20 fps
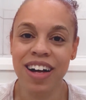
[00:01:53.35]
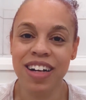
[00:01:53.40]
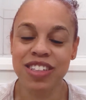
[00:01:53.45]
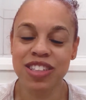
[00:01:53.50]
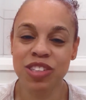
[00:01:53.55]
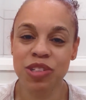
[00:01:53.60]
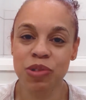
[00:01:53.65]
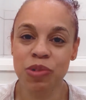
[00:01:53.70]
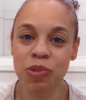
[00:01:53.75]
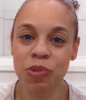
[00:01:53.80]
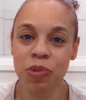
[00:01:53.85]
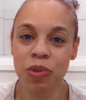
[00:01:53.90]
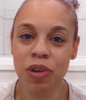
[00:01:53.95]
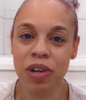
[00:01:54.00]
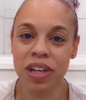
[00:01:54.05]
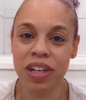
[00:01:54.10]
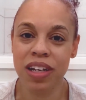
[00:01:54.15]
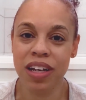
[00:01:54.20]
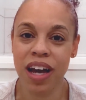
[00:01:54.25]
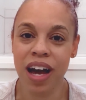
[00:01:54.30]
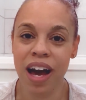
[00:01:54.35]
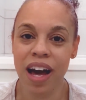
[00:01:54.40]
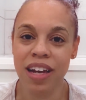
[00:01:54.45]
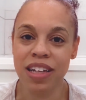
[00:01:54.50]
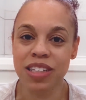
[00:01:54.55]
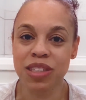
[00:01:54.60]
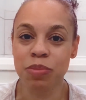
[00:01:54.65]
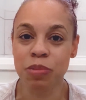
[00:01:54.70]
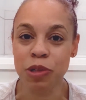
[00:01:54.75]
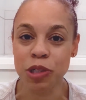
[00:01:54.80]
to what God
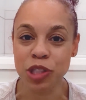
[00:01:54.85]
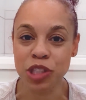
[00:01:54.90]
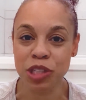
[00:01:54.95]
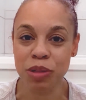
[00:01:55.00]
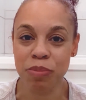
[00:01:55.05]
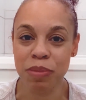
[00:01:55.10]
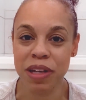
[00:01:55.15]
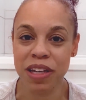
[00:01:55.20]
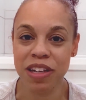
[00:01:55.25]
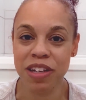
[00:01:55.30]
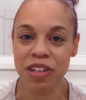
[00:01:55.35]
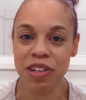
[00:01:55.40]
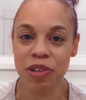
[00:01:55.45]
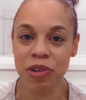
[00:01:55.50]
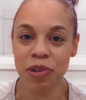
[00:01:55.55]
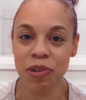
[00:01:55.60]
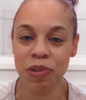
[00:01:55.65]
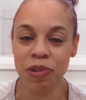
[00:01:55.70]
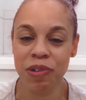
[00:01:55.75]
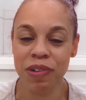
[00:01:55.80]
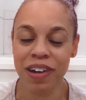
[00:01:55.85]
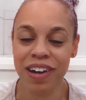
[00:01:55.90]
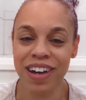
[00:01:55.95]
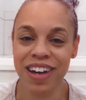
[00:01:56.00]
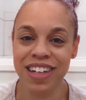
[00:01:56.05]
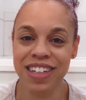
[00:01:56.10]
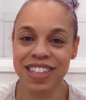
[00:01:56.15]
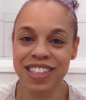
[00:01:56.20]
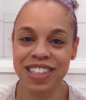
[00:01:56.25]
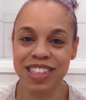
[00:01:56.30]
is pushing me to do,
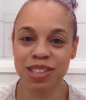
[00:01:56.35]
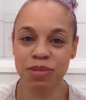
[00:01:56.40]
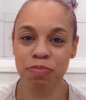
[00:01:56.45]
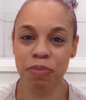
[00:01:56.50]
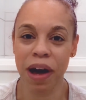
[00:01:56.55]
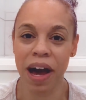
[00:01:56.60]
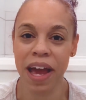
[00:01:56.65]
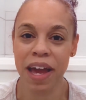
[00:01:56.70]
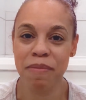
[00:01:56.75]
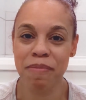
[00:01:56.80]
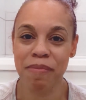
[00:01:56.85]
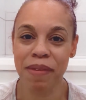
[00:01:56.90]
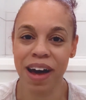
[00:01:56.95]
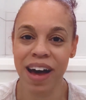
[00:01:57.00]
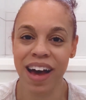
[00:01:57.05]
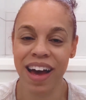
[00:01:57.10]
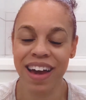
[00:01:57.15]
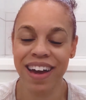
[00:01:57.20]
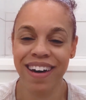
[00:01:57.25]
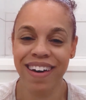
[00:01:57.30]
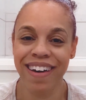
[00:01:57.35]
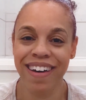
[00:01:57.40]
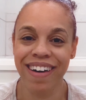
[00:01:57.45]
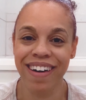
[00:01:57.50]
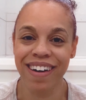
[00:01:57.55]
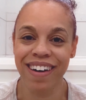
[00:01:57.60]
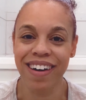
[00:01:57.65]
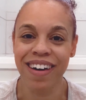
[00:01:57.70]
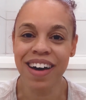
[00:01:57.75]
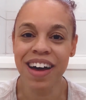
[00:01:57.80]
despite
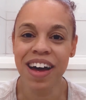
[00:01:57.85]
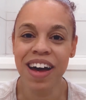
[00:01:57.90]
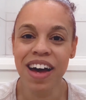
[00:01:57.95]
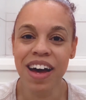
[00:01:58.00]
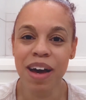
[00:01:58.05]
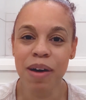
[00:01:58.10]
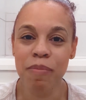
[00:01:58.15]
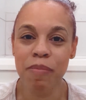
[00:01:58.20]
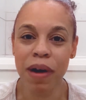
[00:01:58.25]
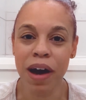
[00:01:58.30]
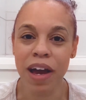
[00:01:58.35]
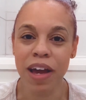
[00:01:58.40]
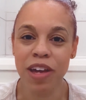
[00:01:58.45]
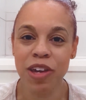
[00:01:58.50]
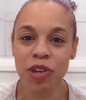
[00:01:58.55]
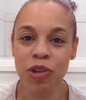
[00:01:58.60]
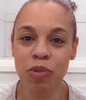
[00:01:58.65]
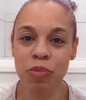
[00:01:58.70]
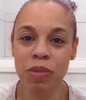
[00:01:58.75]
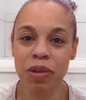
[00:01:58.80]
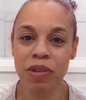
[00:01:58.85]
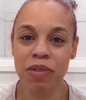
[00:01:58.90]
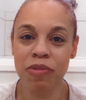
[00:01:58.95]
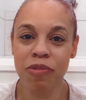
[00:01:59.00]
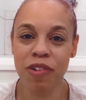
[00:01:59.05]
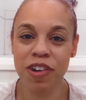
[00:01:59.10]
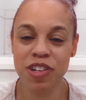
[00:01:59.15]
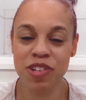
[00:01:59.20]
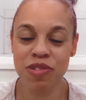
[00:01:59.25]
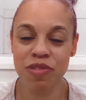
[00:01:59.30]
my human
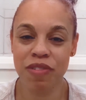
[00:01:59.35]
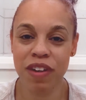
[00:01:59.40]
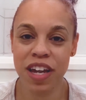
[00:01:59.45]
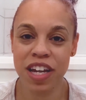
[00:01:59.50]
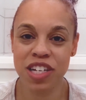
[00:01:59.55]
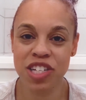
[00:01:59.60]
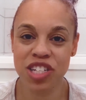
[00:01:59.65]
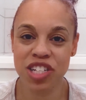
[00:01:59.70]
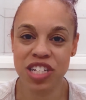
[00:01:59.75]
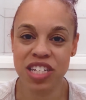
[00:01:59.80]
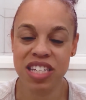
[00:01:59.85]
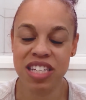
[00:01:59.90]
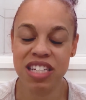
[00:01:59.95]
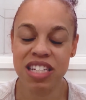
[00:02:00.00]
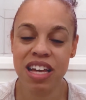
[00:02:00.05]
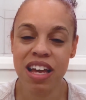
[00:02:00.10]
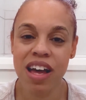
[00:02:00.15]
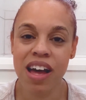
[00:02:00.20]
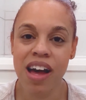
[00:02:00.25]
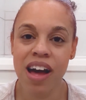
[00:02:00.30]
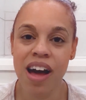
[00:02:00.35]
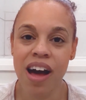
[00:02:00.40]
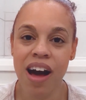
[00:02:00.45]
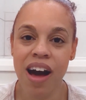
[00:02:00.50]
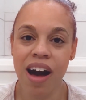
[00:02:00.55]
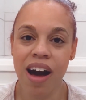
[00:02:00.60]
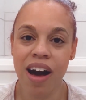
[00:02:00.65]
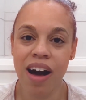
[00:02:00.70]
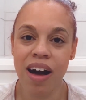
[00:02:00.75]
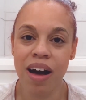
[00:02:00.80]
reservations.
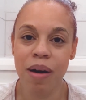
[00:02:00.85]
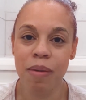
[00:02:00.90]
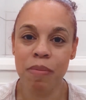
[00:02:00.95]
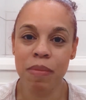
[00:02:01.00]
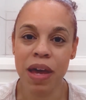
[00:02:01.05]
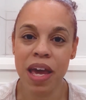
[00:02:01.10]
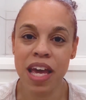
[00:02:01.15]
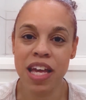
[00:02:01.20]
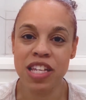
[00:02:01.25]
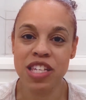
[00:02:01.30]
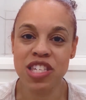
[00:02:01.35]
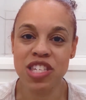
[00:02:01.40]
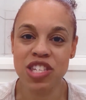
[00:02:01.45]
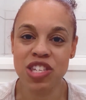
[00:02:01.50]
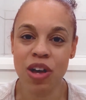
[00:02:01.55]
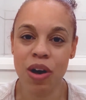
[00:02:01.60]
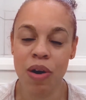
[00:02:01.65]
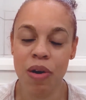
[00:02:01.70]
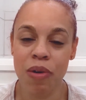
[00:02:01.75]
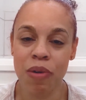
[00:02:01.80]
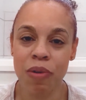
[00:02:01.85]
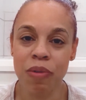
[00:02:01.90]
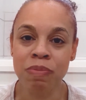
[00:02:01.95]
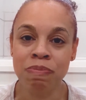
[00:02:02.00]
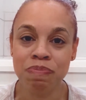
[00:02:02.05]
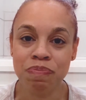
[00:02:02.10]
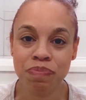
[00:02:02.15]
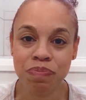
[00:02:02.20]
And so